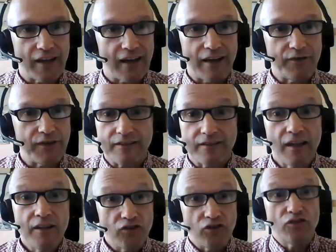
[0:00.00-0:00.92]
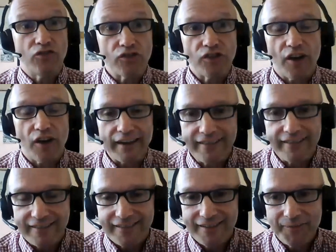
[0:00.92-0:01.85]
evidence just does not
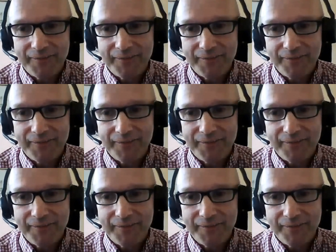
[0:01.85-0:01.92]
exist.